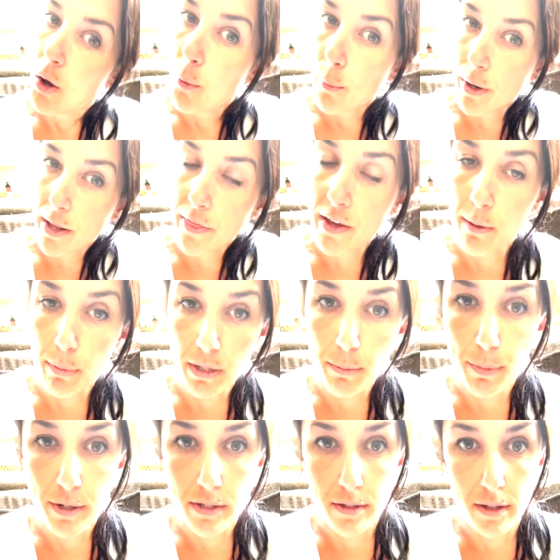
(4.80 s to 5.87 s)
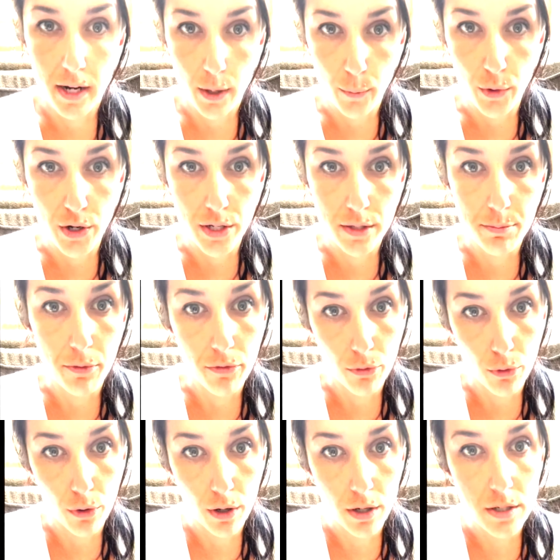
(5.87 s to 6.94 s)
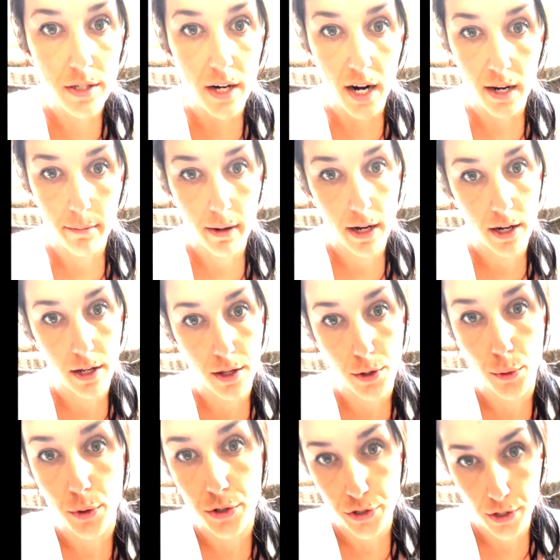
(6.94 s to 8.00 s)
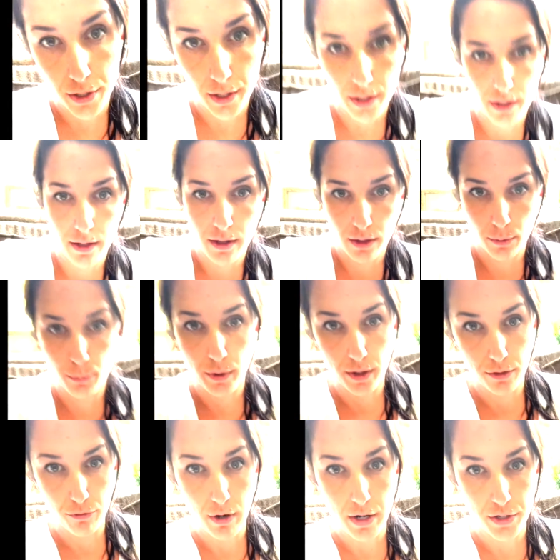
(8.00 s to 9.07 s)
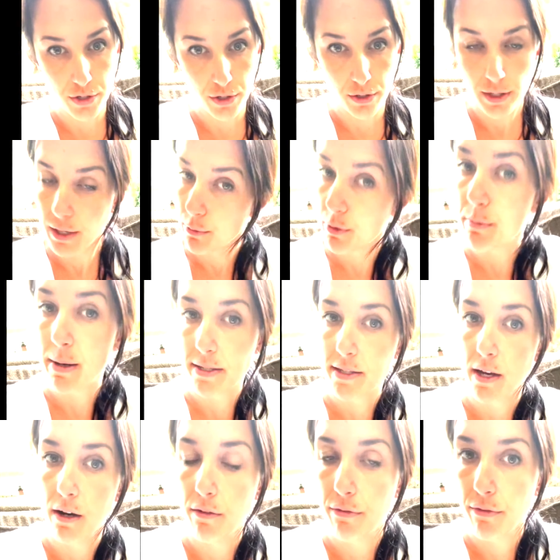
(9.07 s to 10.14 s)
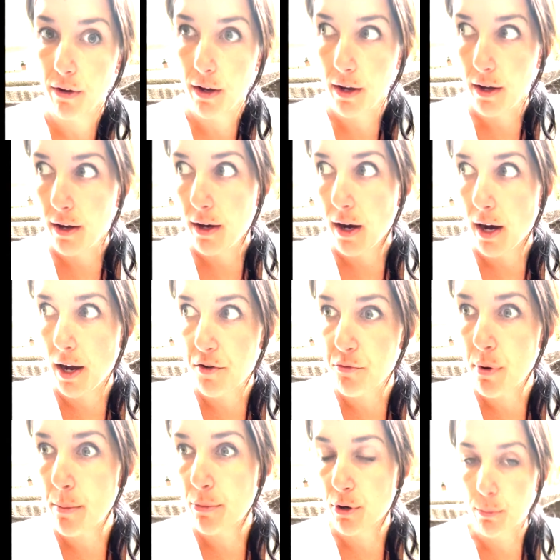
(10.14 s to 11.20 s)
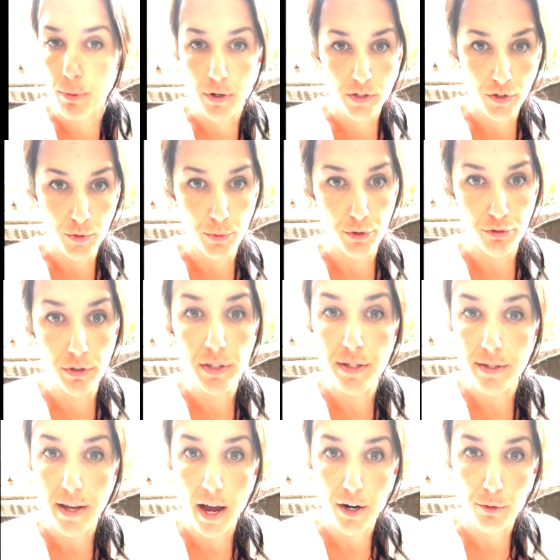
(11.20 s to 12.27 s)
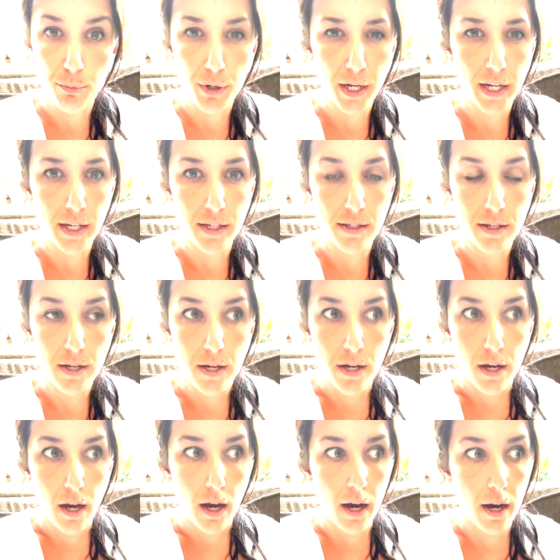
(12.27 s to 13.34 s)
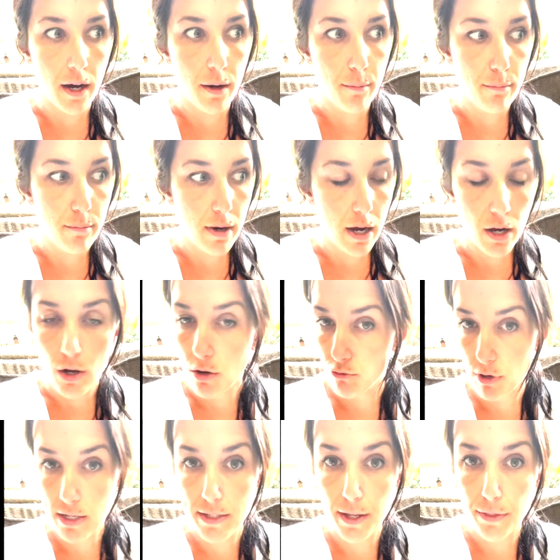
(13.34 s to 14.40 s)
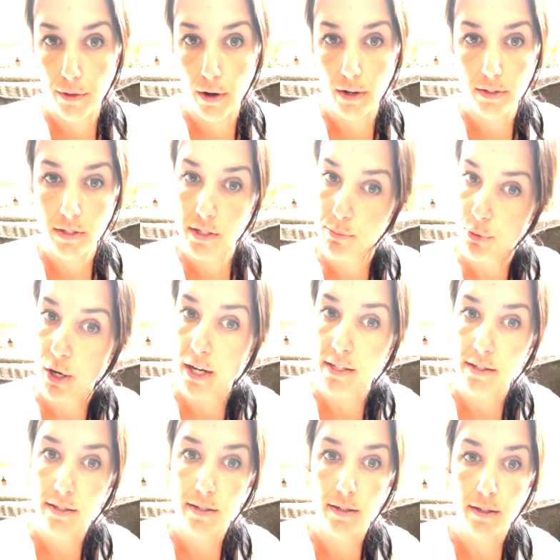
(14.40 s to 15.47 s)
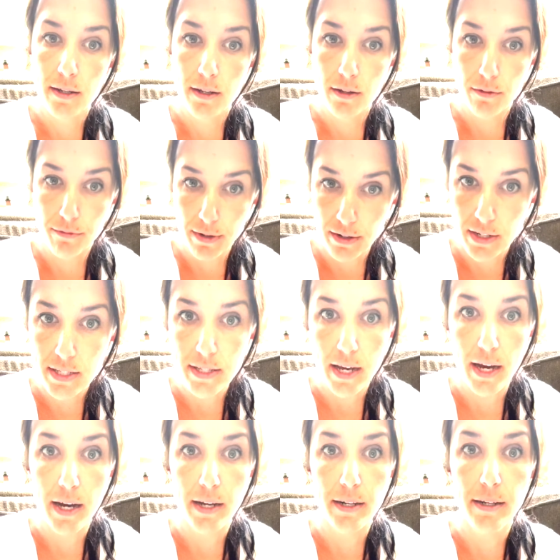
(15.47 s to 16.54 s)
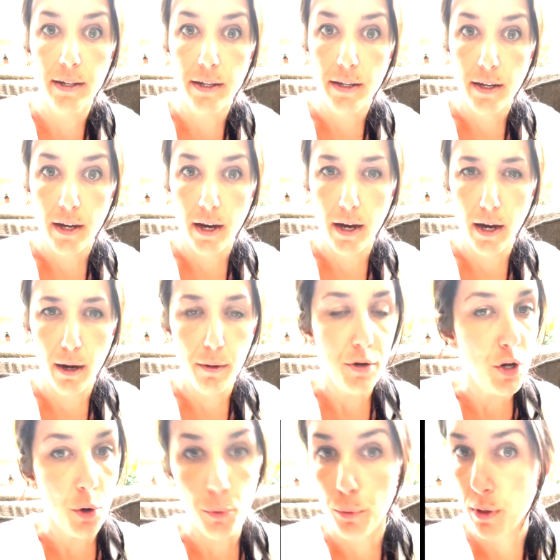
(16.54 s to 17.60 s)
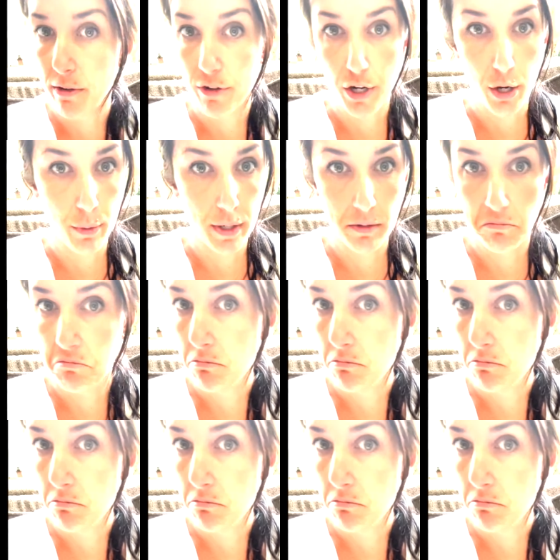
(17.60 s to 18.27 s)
When I think about the person that I was before starting my yoga journey with Rachel and with myself, I remember a person who was really scatterbrained, racing thoughts, depressed, very sad. No one would ever know it.